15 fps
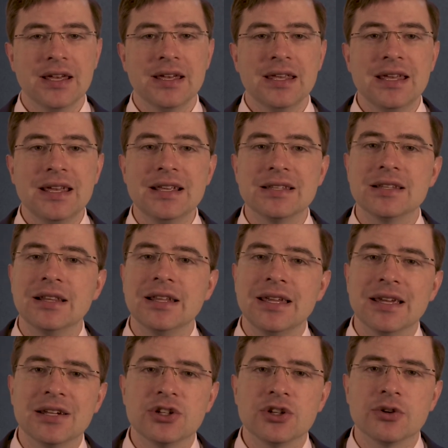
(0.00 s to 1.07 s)

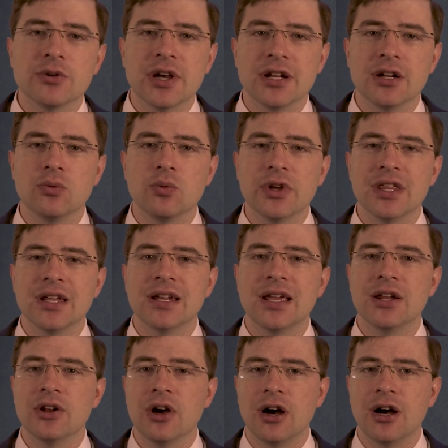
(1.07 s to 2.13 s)
Easily integrated within a
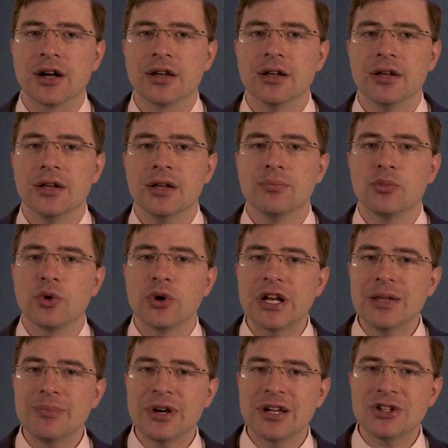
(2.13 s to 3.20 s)
NOC,
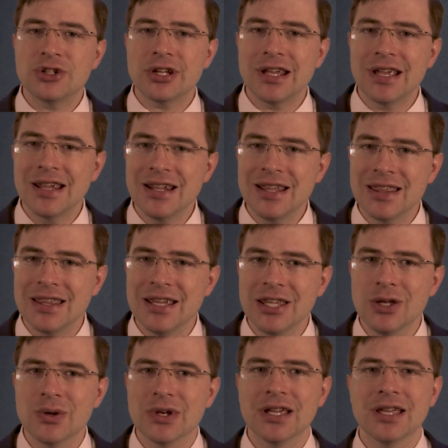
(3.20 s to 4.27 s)
pretty much anything
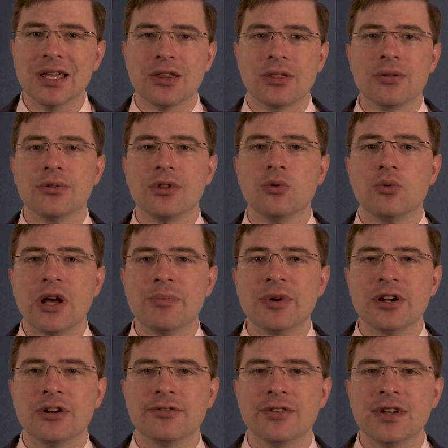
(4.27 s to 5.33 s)
you can get through the web
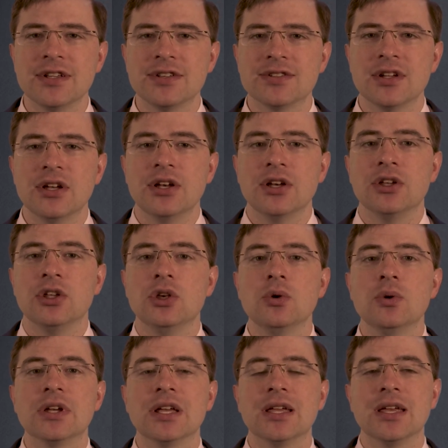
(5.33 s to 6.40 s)
interface,
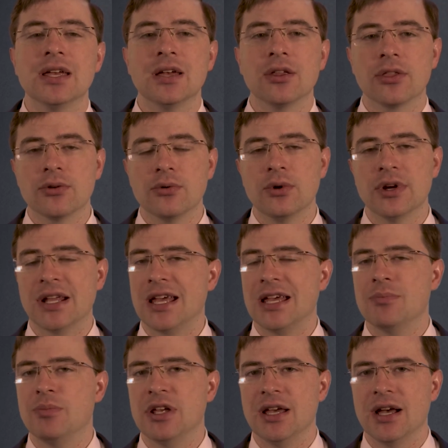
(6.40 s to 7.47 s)
you can get through an
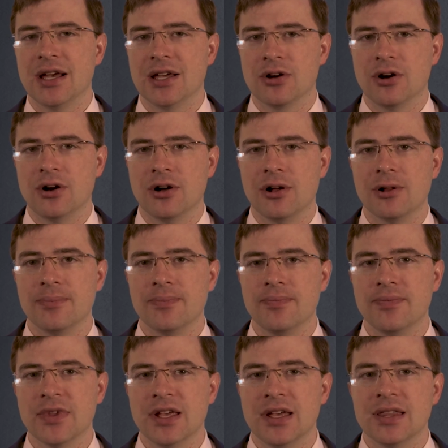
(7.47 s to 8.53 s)
API call.
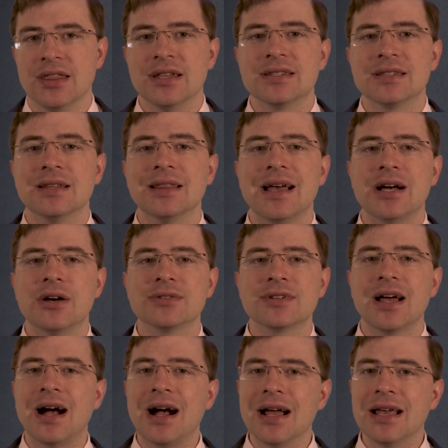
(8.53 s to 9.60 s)
This allows
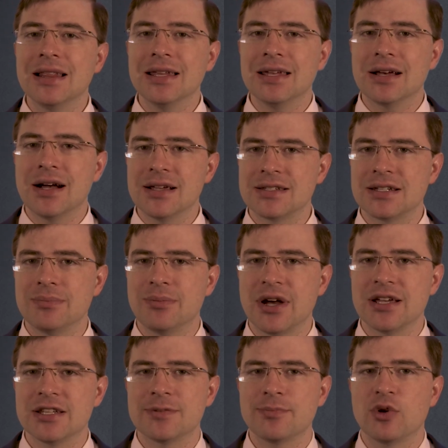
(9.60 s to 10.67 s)
highly
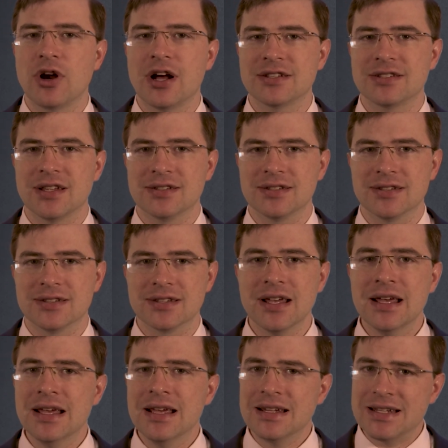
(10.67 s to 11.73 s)
customized processes
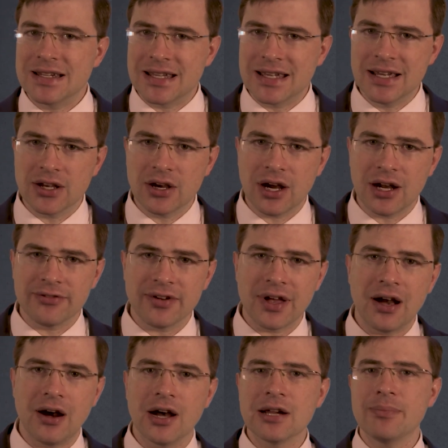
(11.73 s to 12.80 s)
to kick off
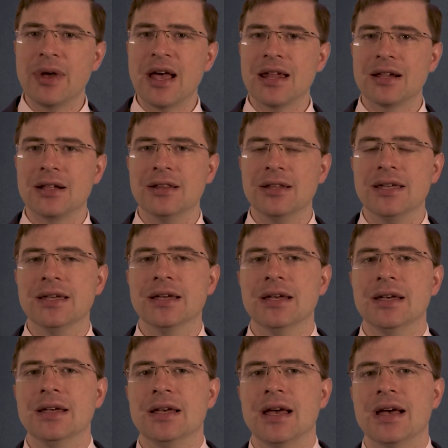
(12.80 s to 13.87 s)
automatically
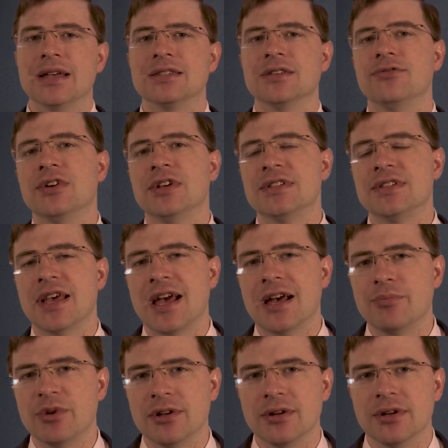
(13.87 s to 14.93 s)
as events
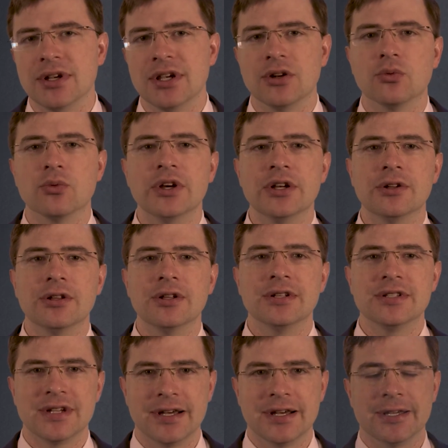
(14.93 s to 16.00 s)
happen in real
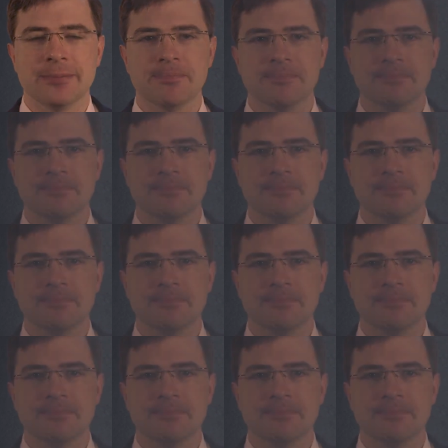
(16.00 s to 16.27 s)
time.